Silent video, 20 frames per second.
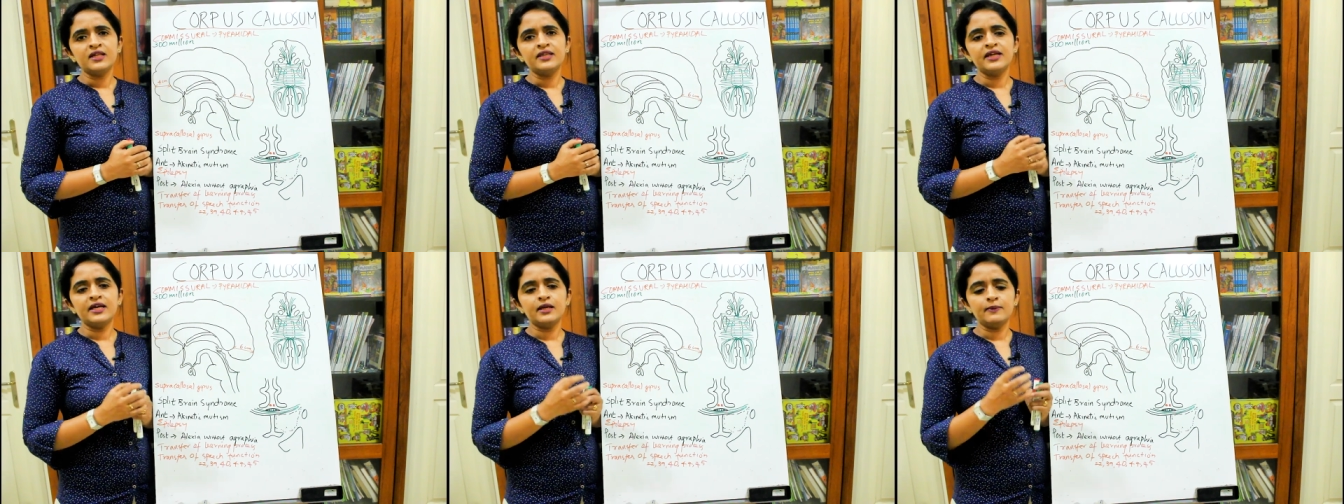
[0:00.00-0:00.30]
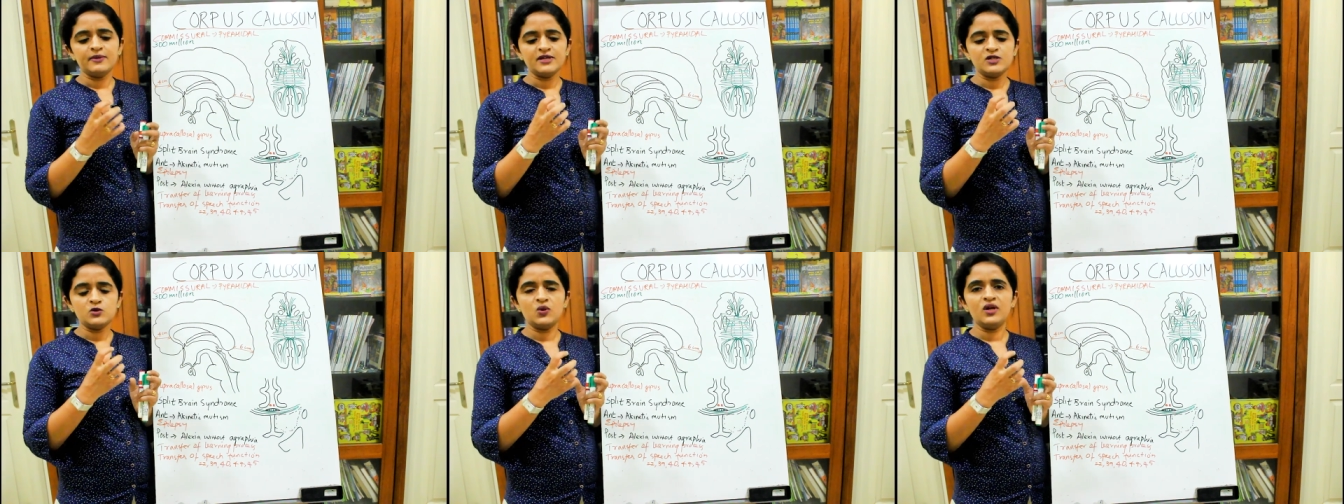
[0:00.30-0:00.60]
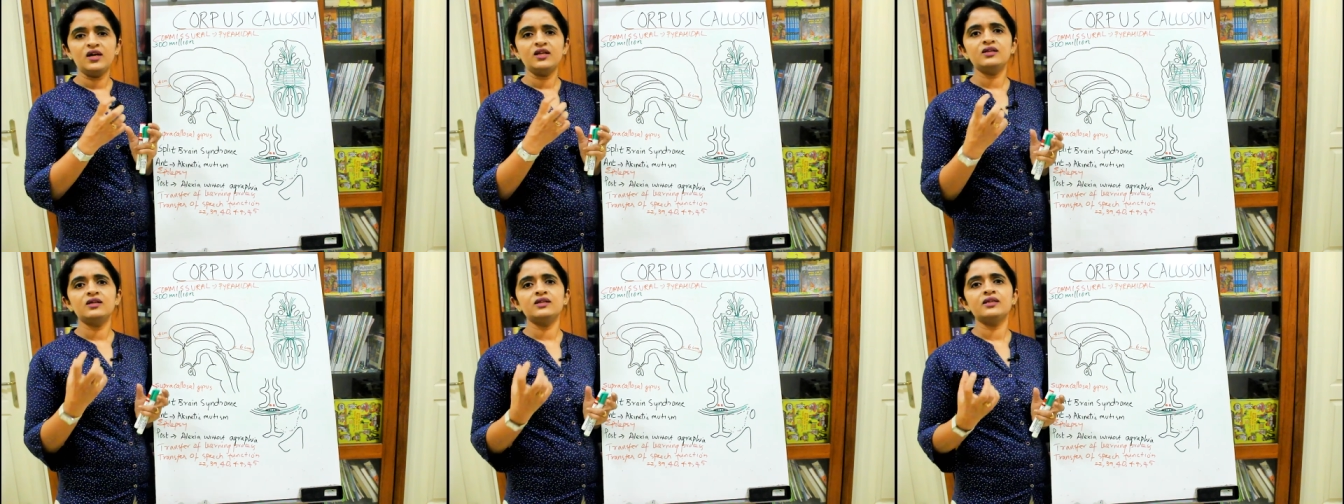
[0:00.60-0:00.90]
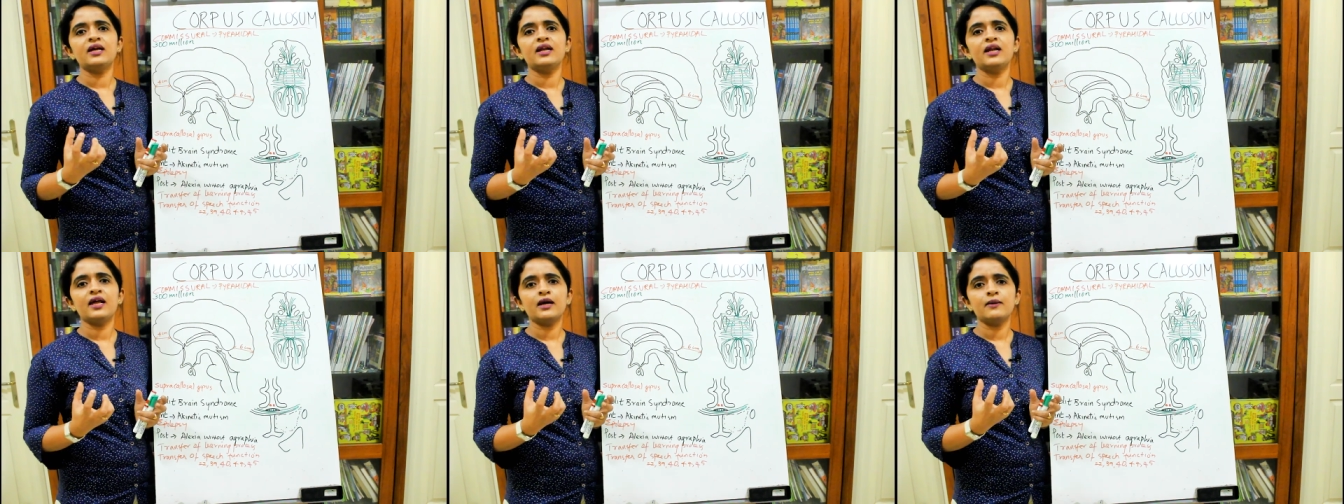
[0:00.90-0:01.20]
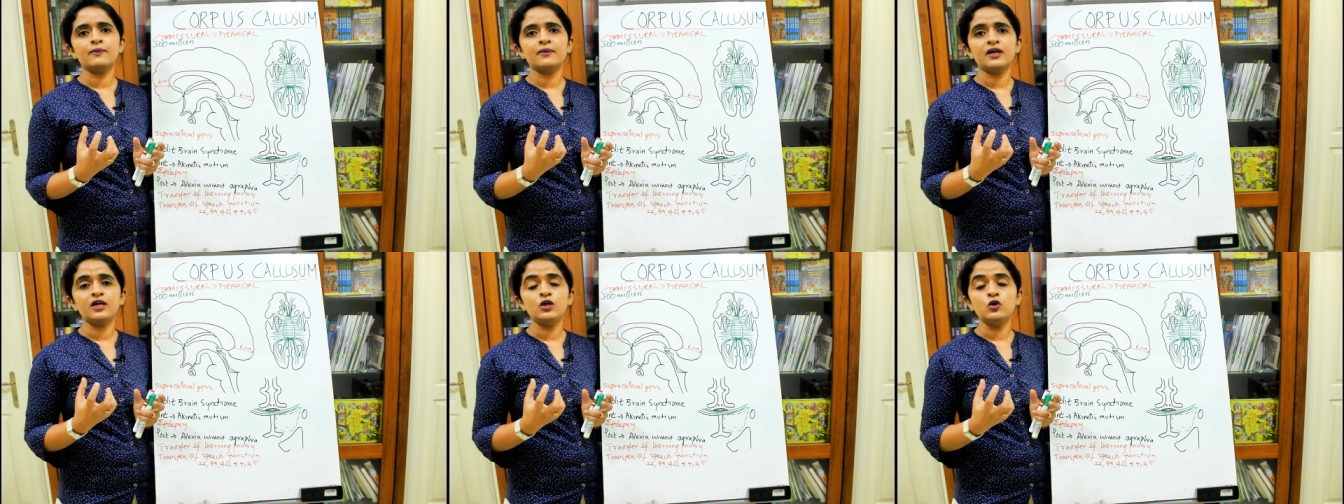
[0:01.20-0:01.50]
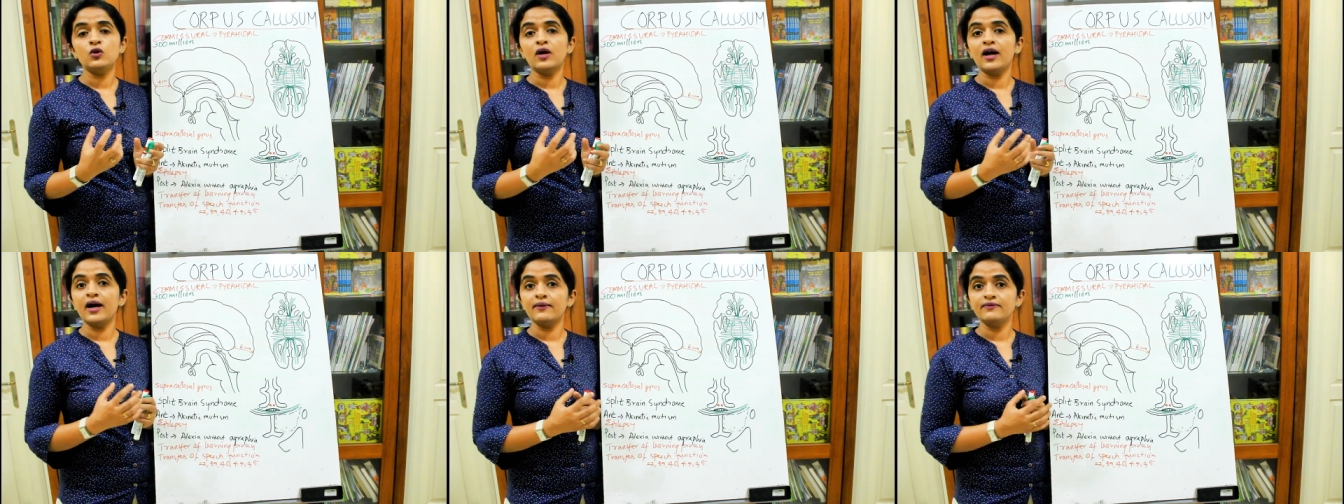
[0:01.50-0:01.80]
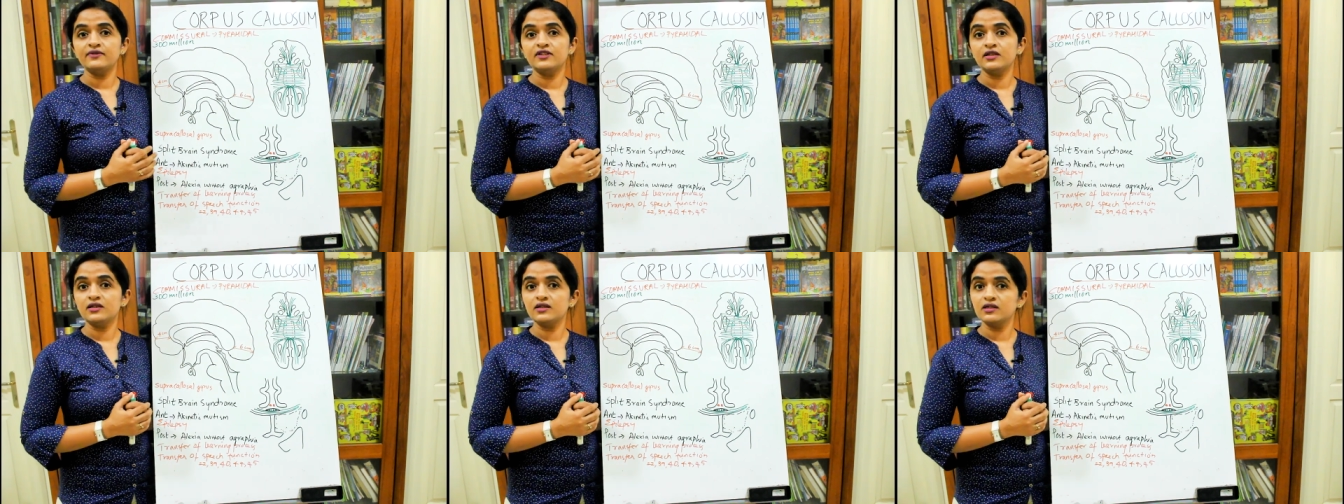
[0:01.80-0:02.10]
Then between the thalamus, you
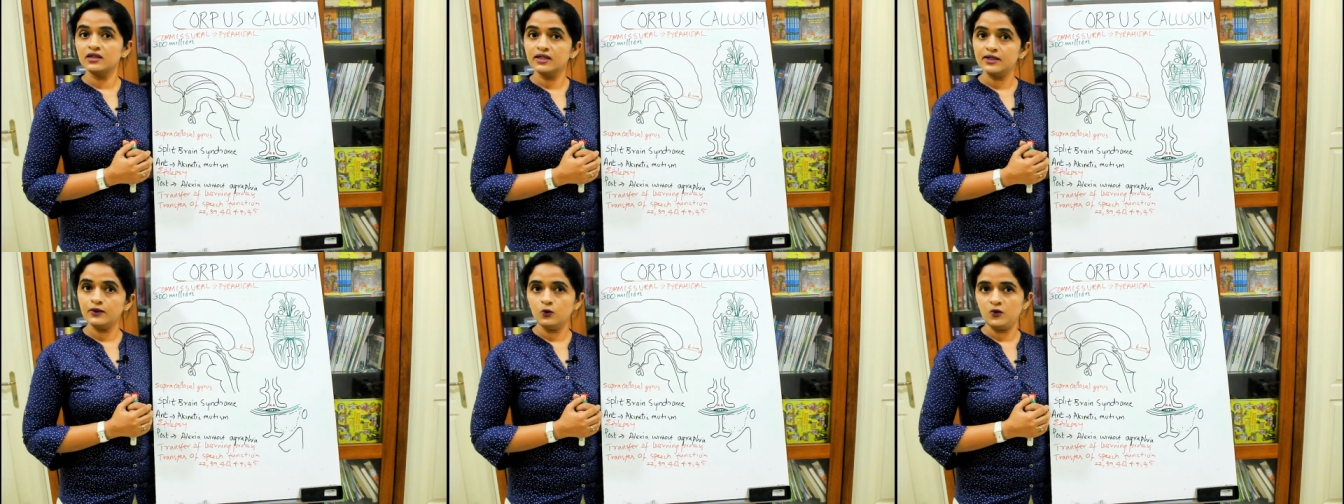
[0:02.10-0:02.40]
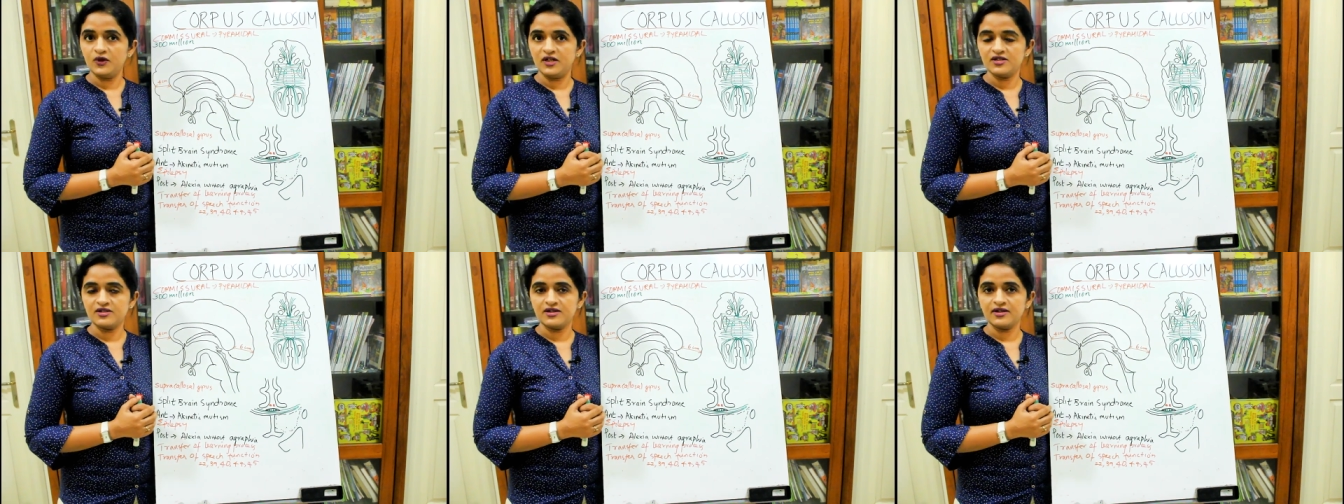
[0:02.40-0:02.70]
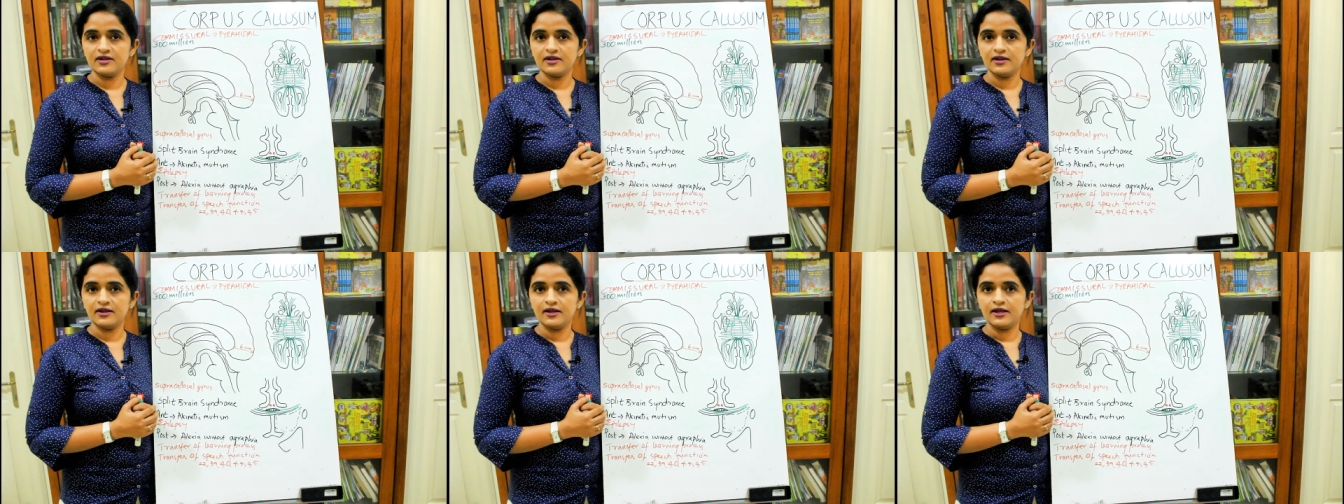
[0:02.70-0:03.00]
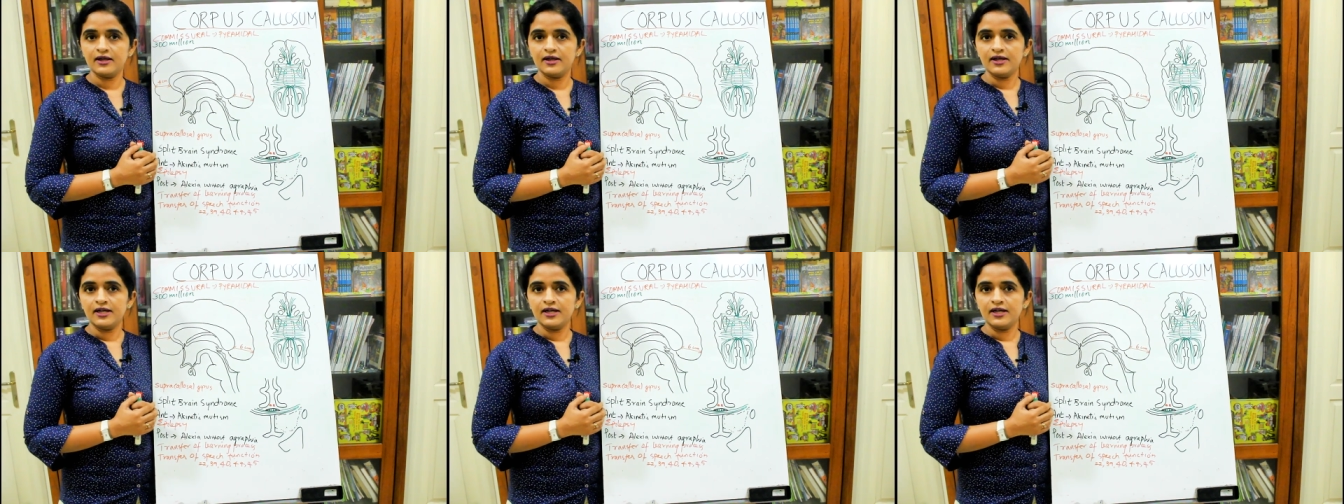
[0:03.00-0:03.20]
have the third ventricle.